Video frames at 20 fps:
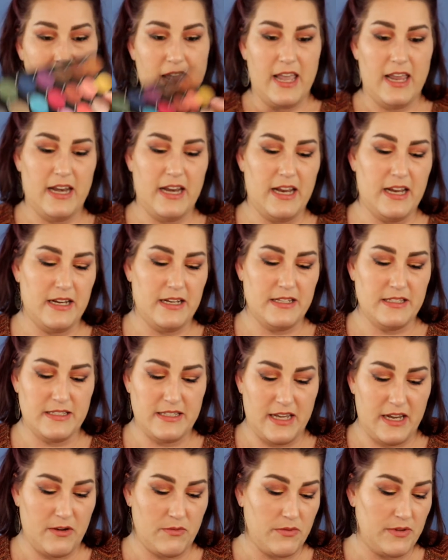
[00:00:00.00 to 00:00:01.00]
It is
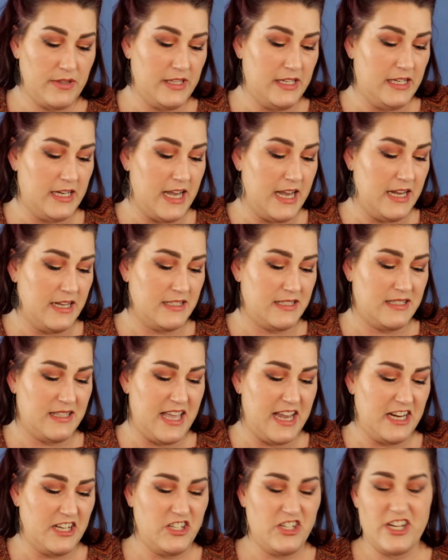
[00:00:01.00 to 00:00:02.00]
a really nice,
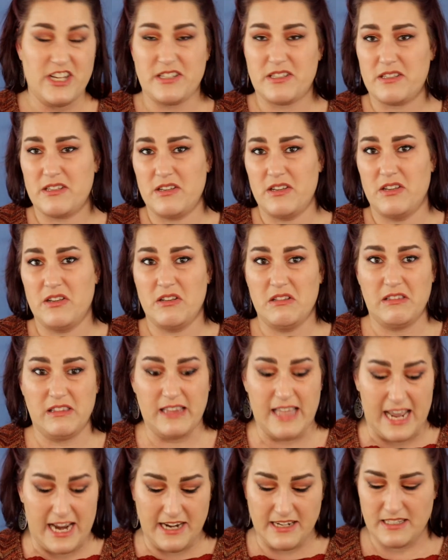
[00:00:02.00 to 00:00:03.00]
like just
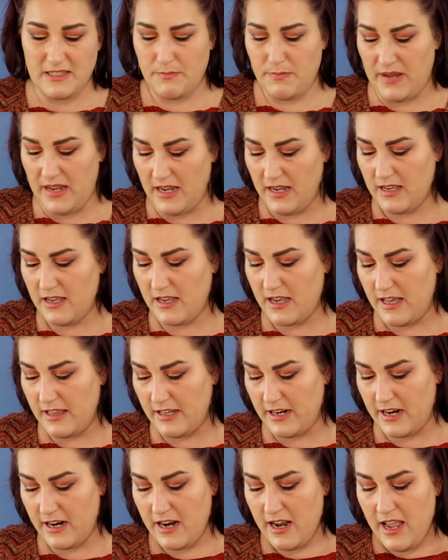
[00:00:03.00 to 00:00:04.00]
light pink
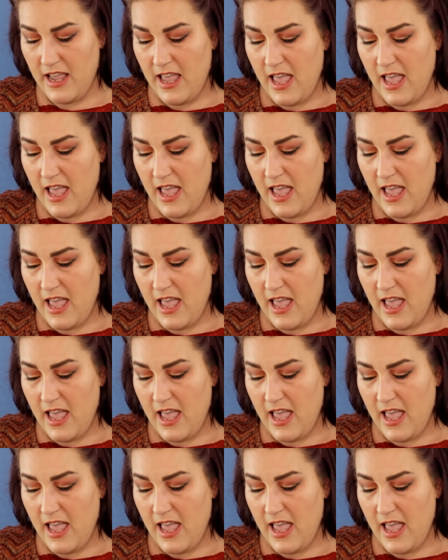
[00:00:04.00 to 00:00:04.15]
color.